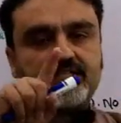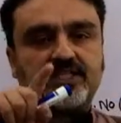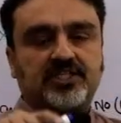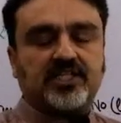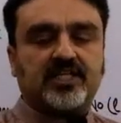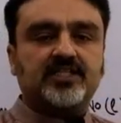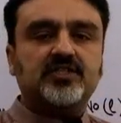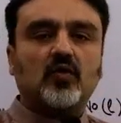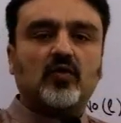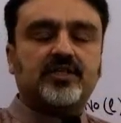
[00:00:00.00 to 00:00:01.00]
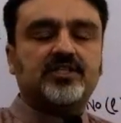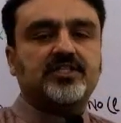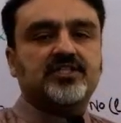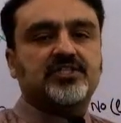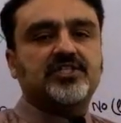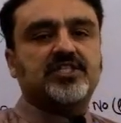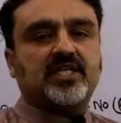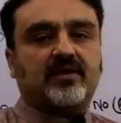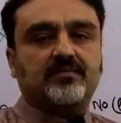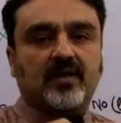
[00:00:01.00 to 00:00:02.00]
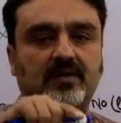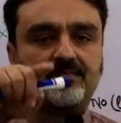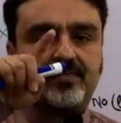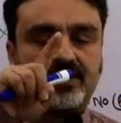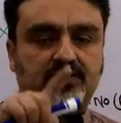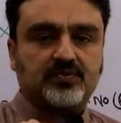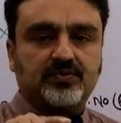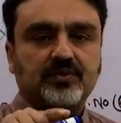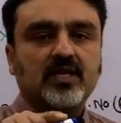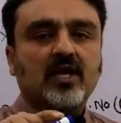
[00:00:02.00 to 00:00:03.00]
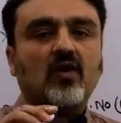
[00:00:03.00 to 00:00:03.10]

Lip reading: either shaded or it is described by plus,